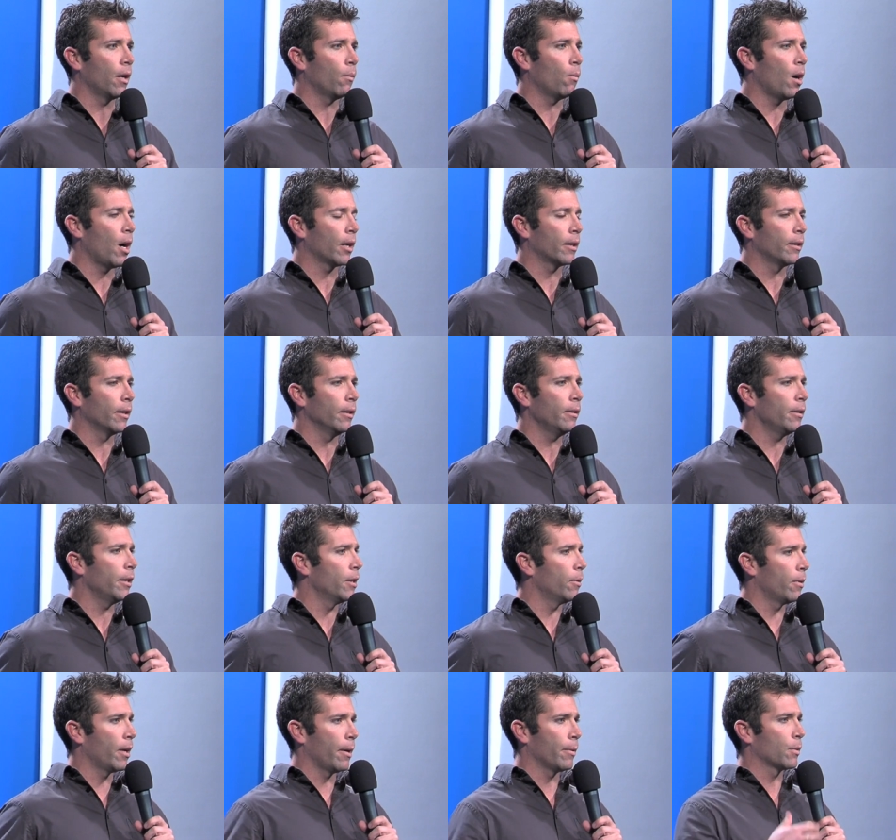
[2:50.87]
I walked in,
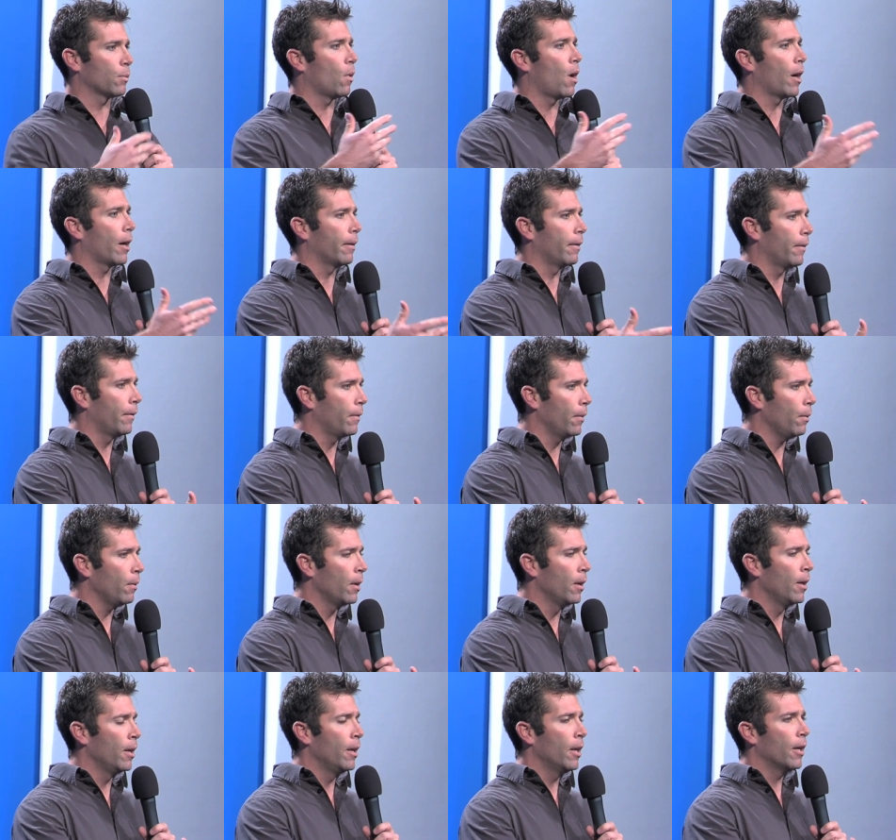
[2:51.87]
didn't know what I was walking into.
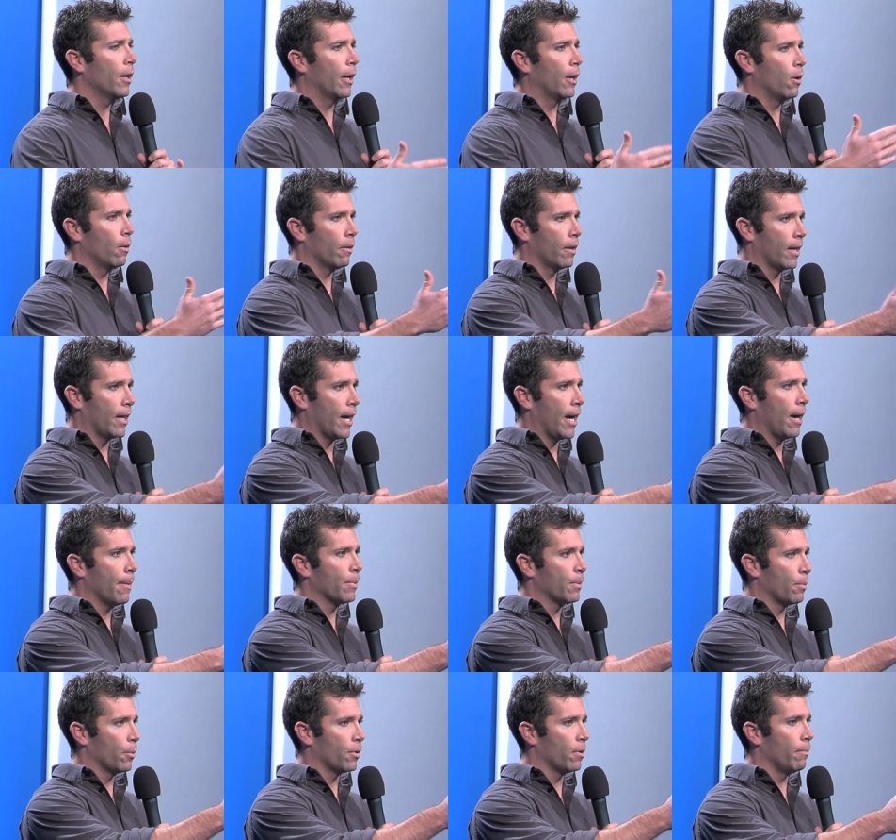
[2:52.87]
I go to the guy
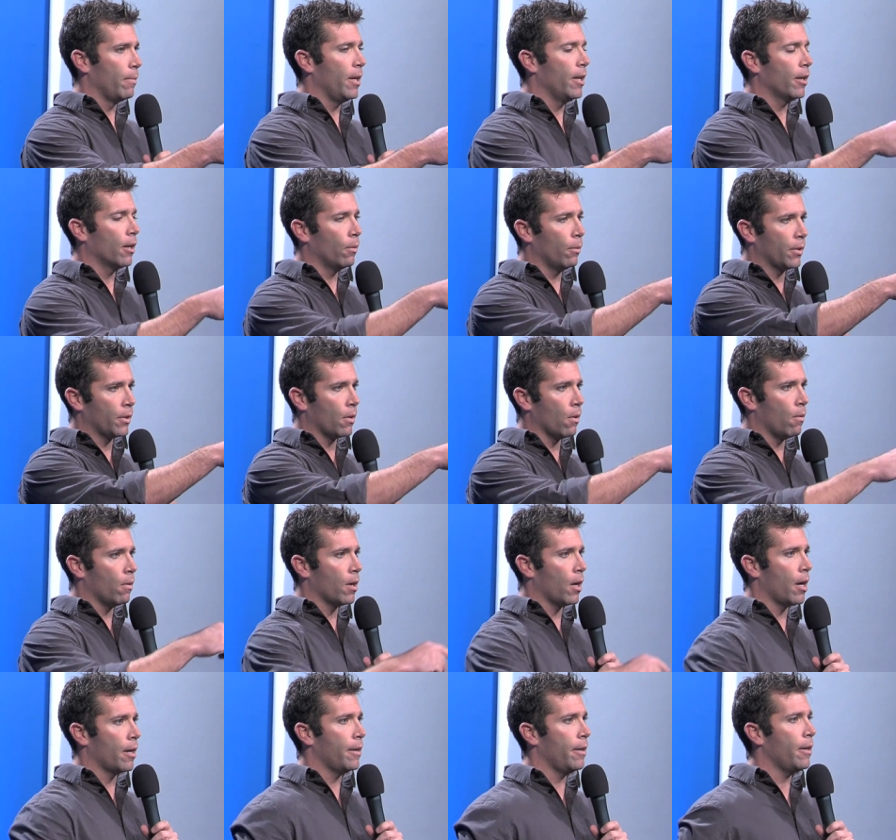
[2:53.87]
I'm supposed to meet. I go, "What's
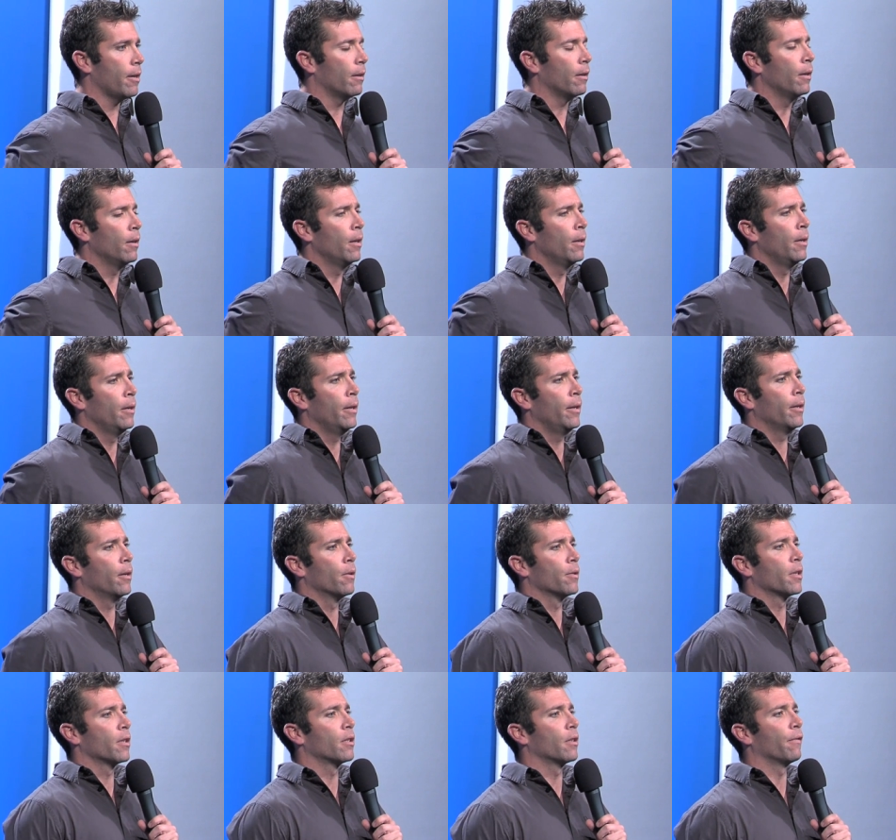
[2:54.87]
going on here?" He
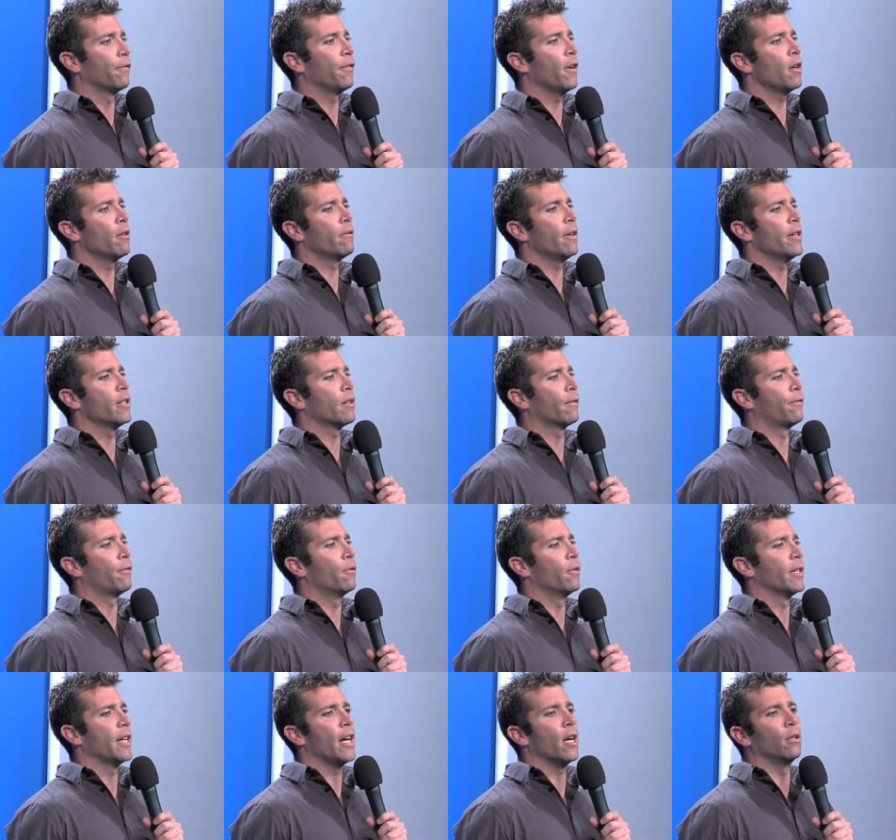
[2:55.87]
goes, "This is a fundraiser
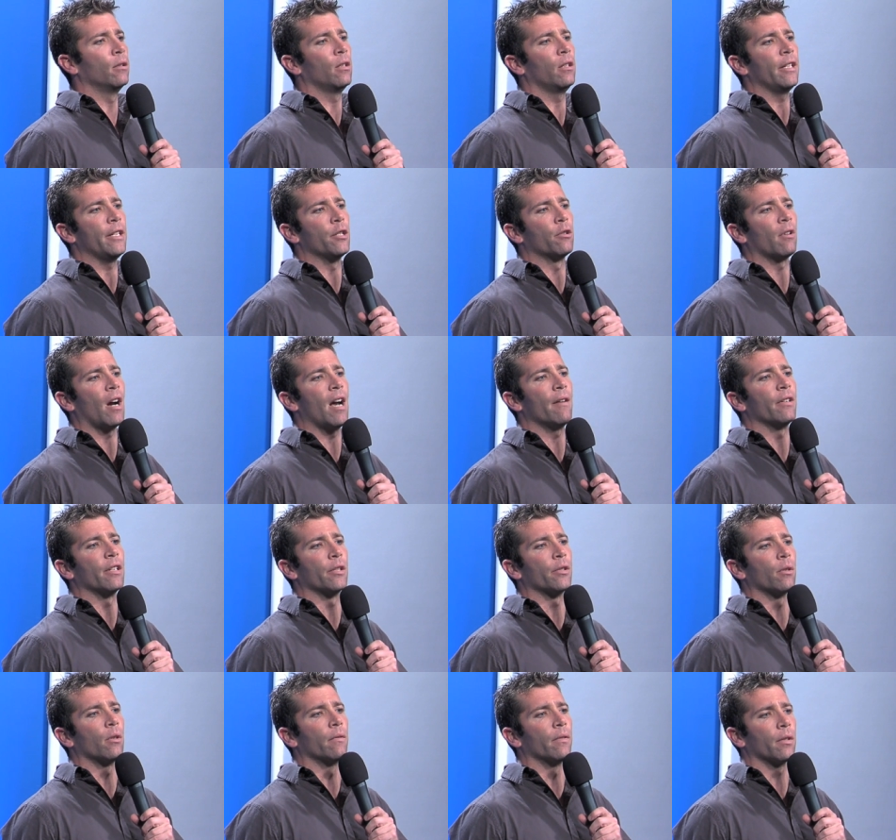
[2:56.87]
for an elderly
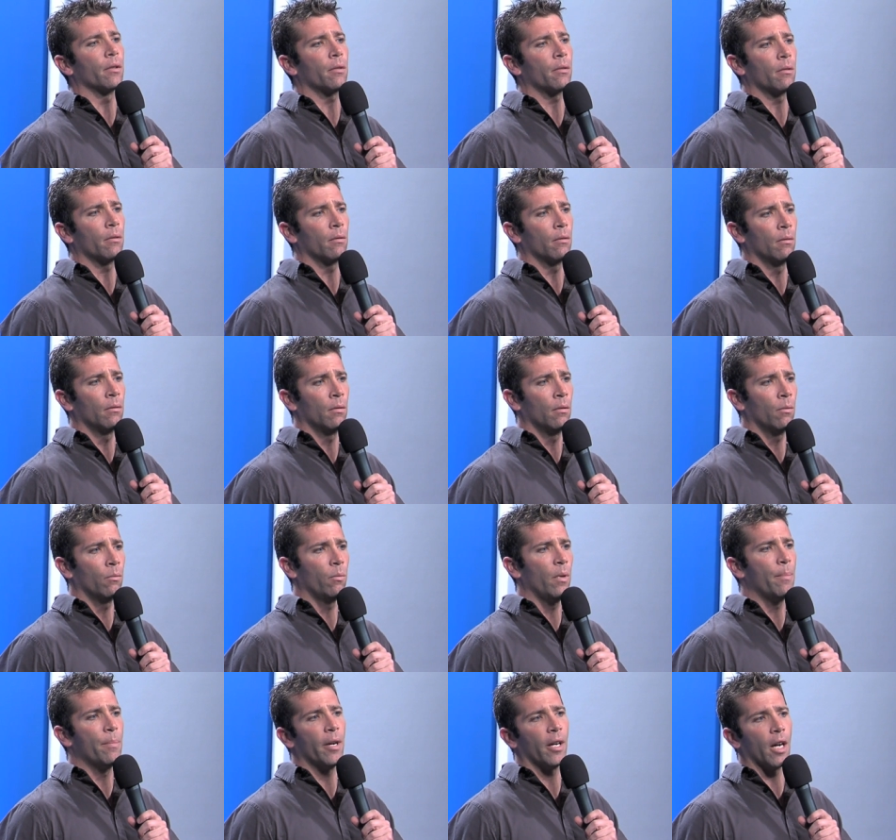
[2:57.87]
driving service.
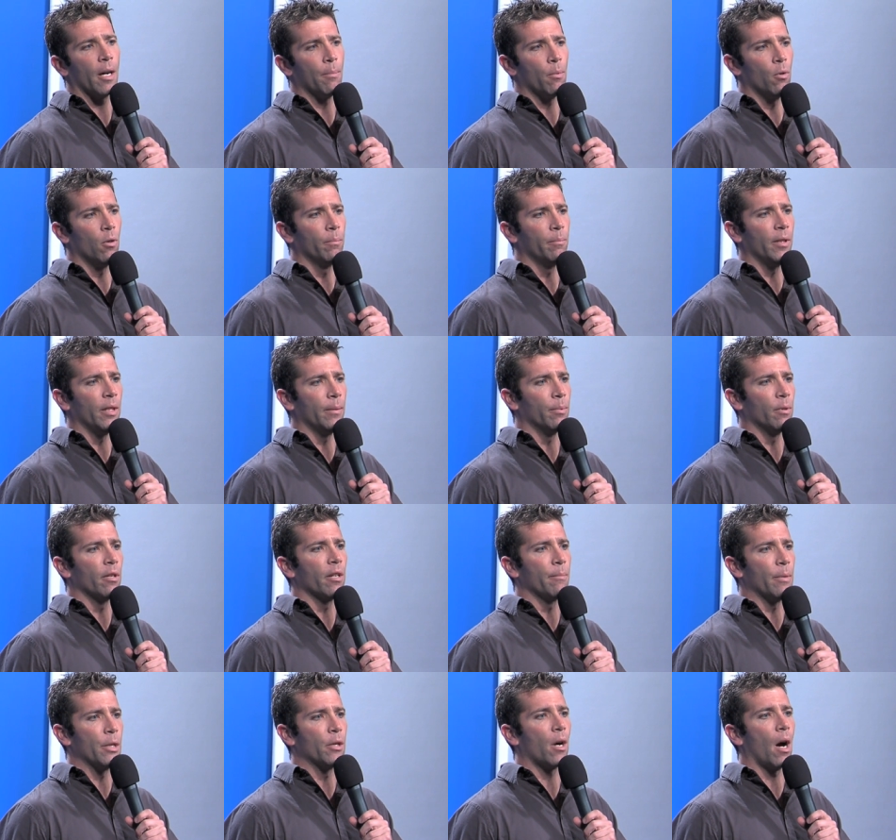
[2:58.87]
We pick up old people,
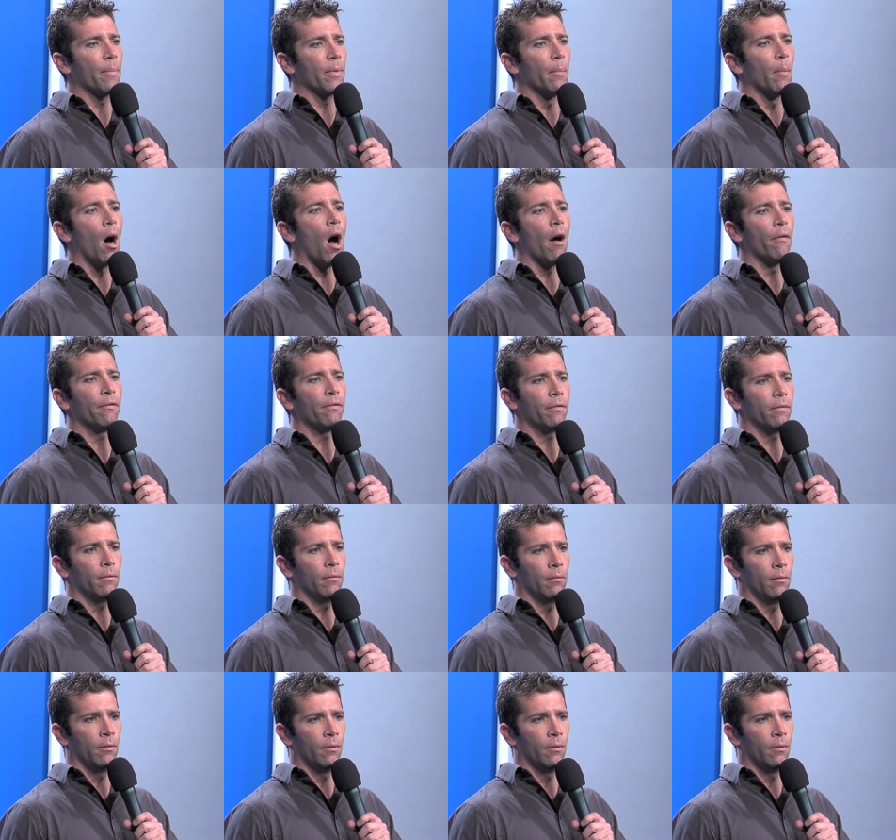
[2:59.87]
then we drop them off."